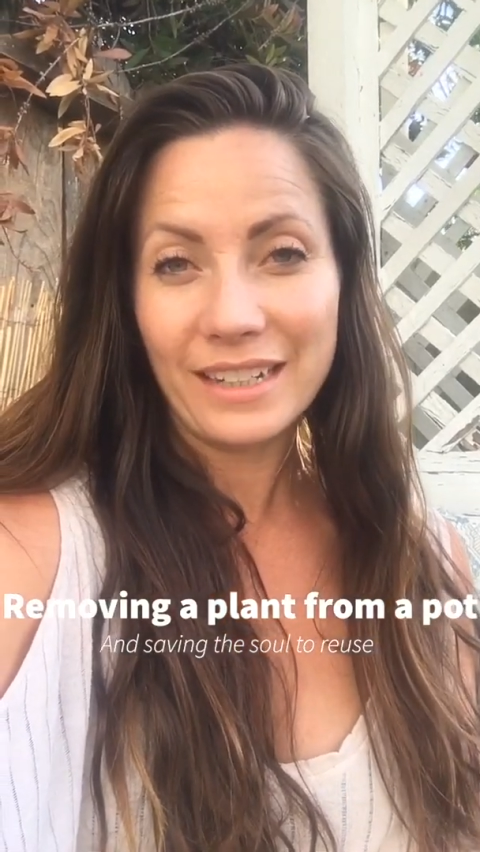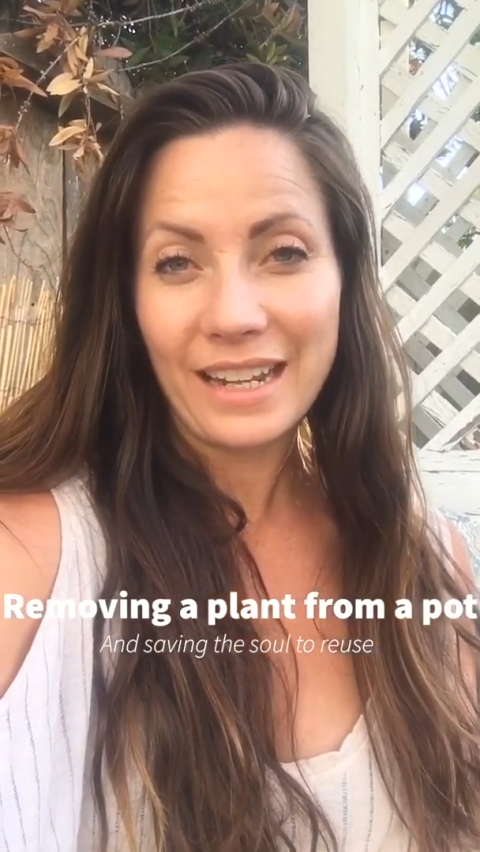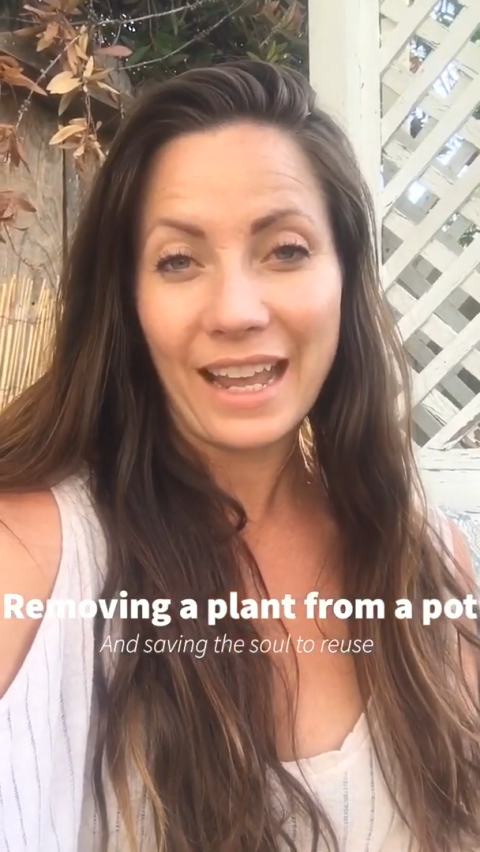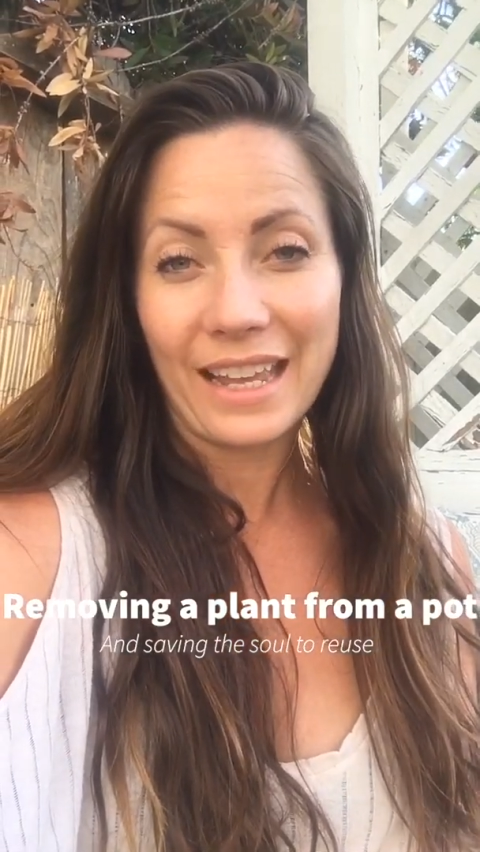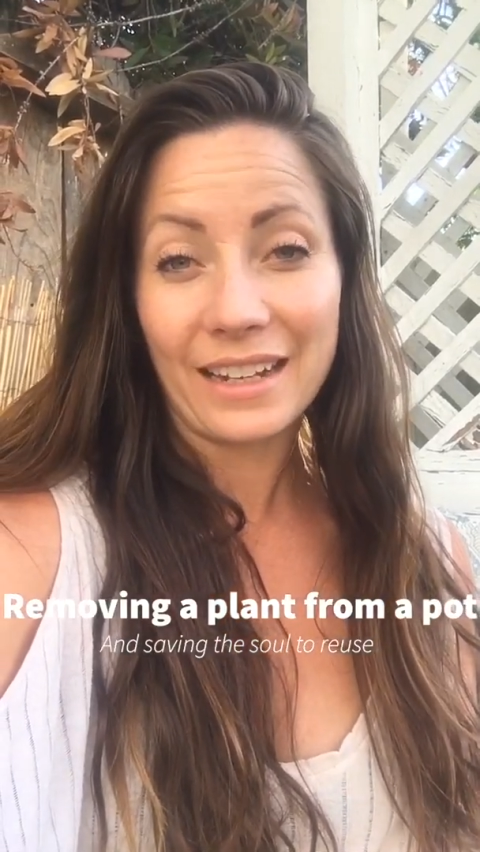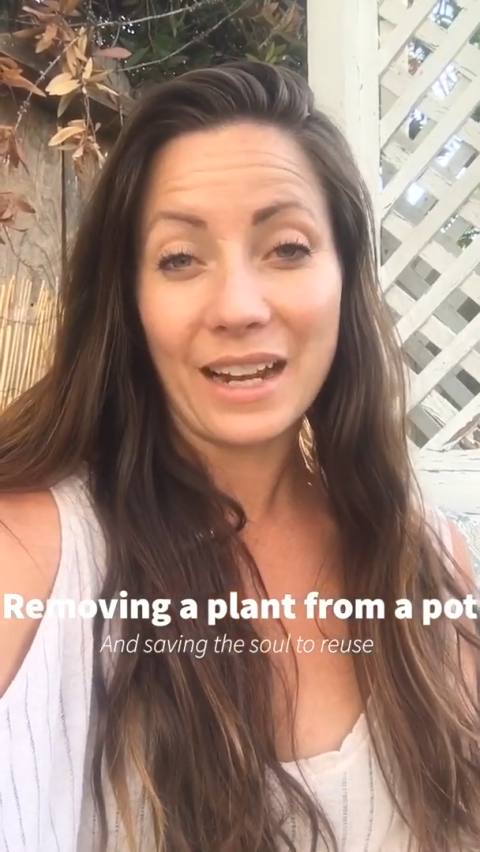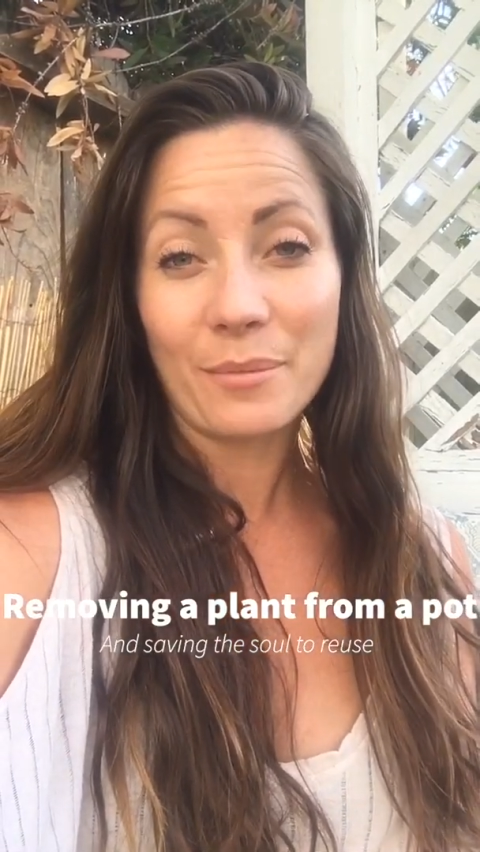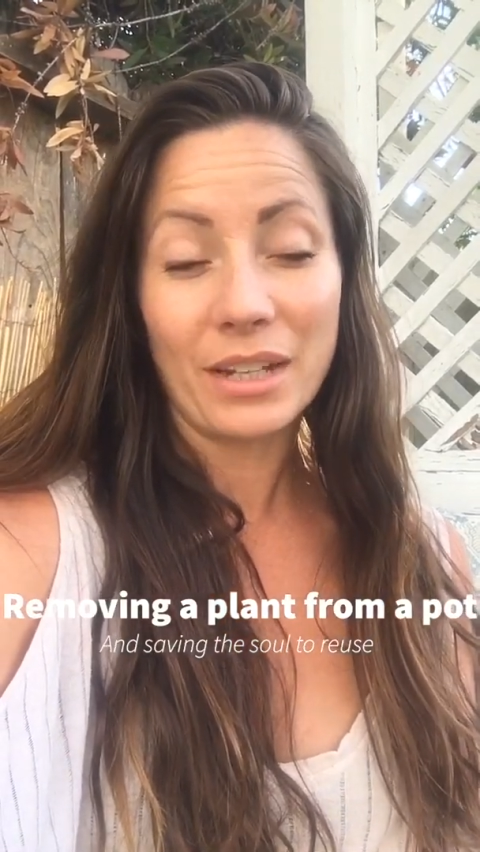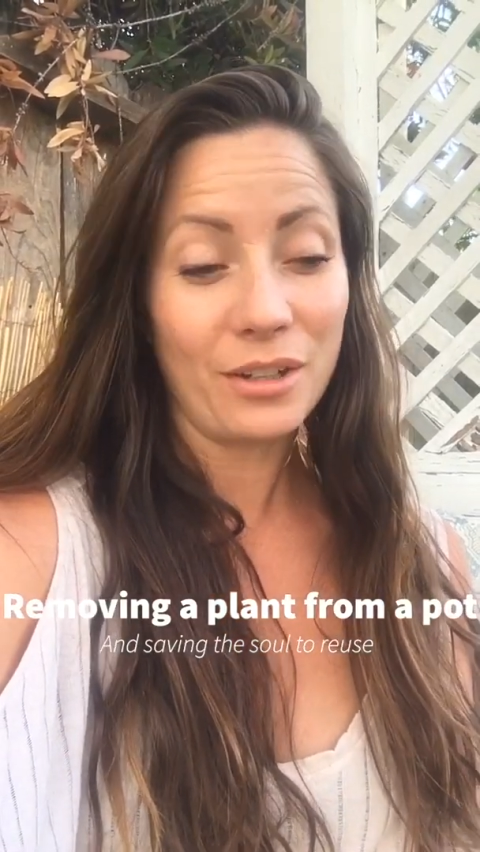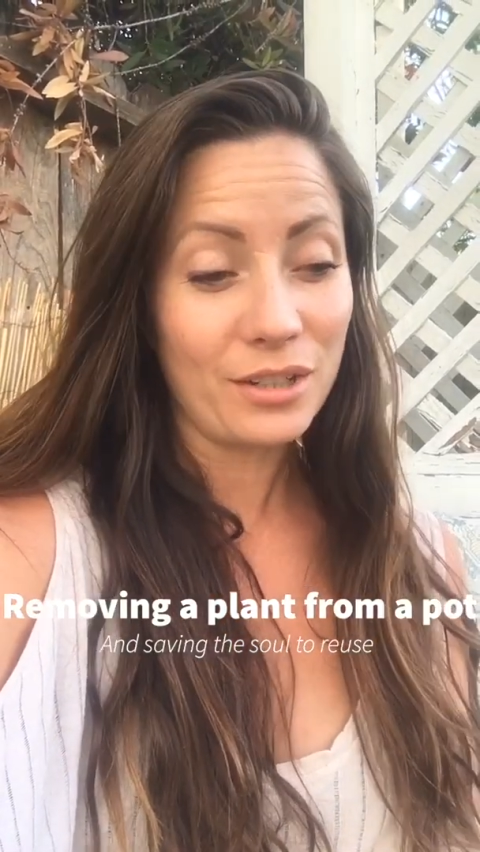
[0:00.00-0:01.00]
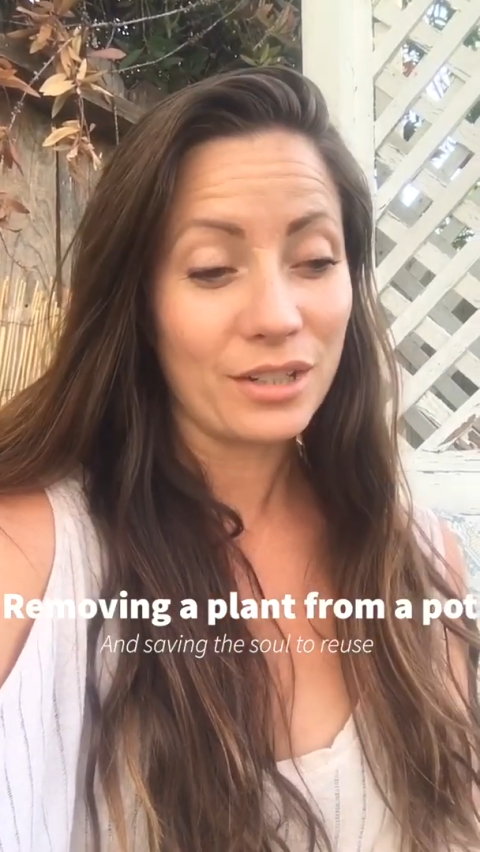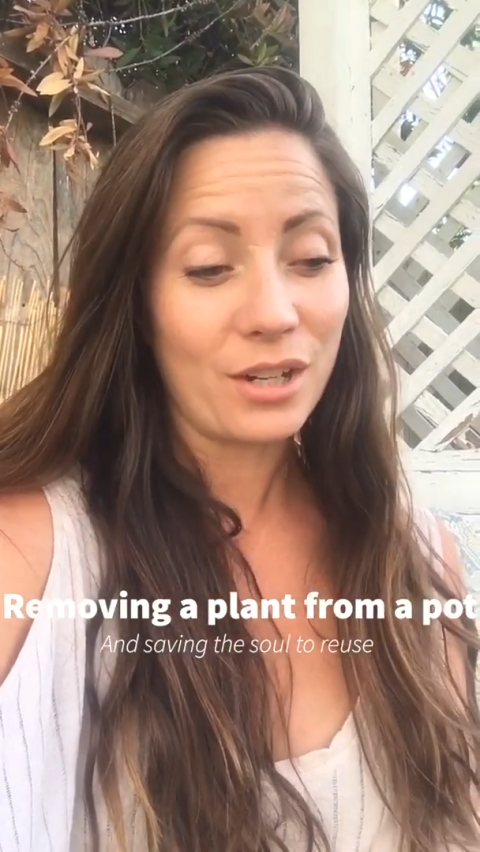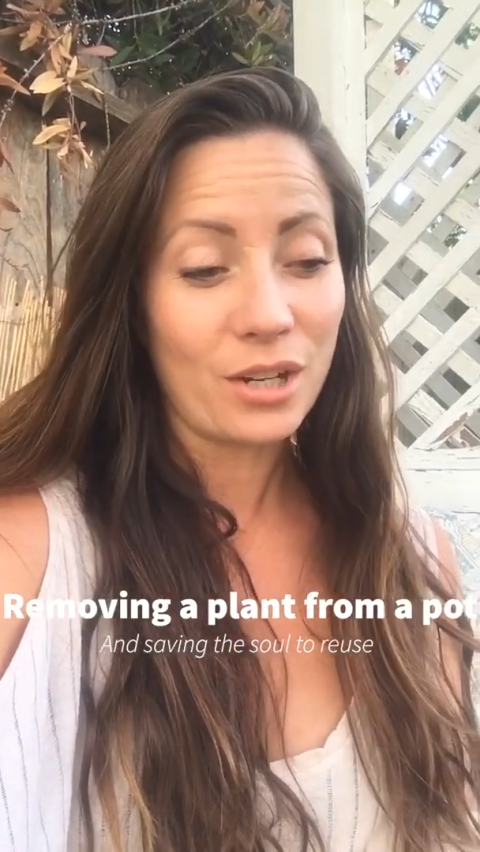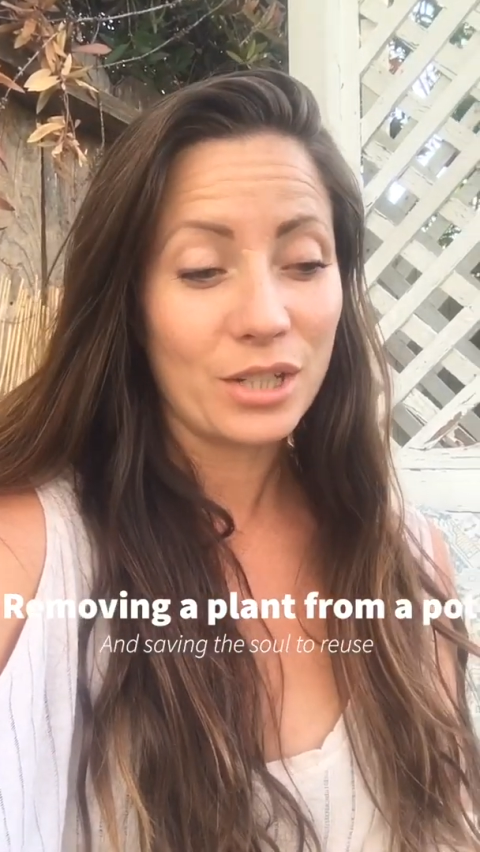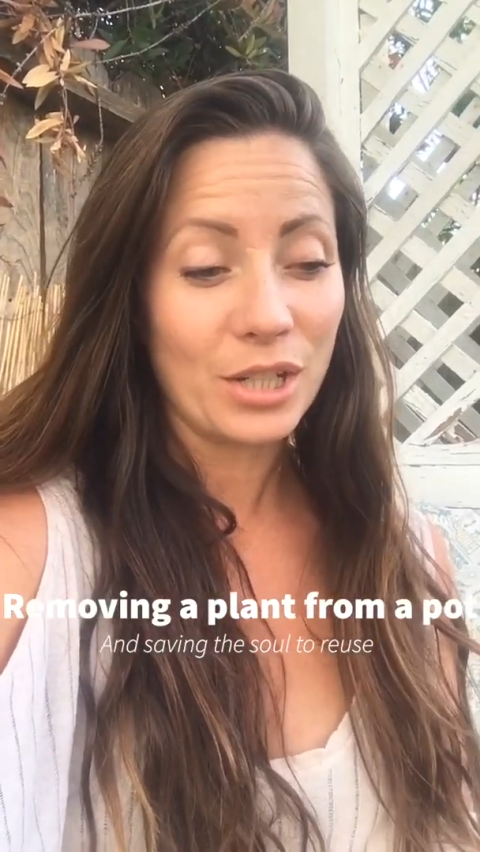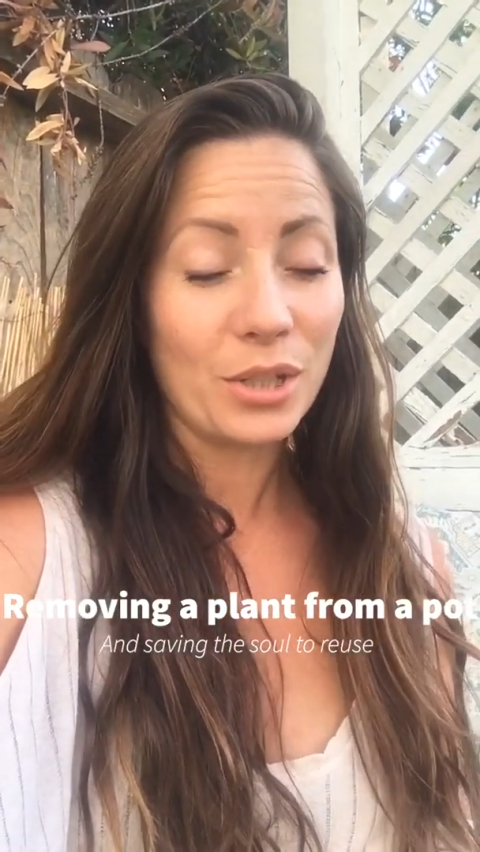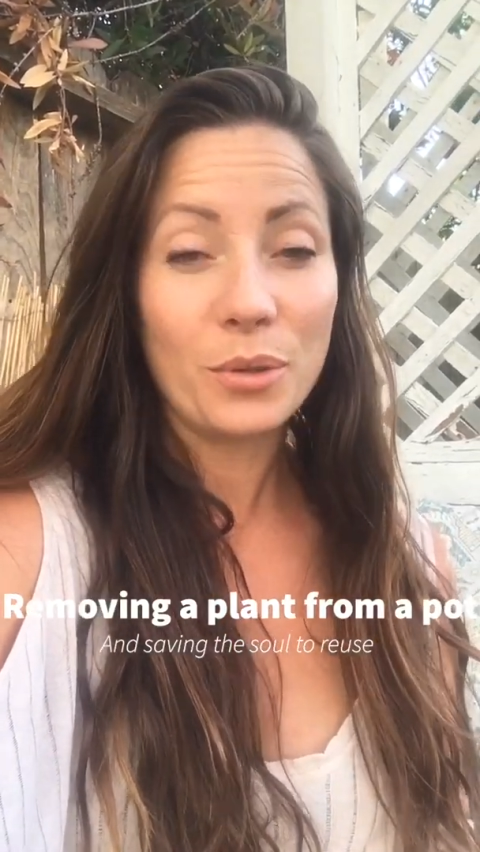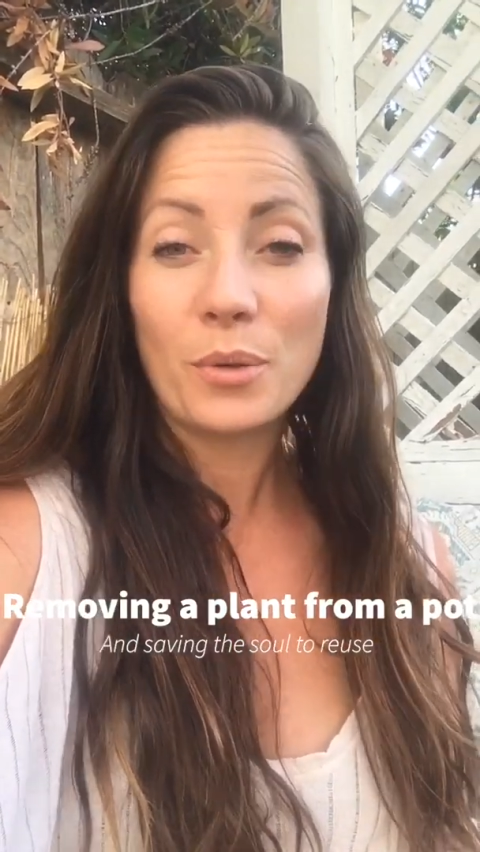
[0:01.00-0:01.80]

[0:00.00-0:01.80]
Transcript: and I'm here to talk to you